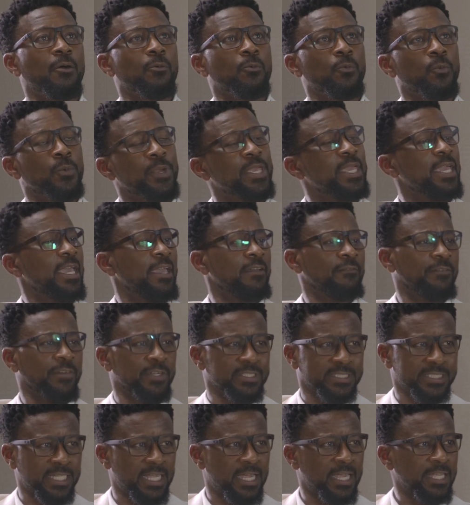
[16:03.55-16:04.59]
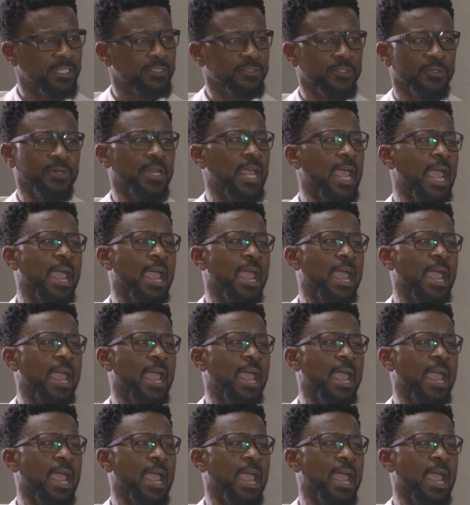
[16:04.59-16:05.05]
We emphasize on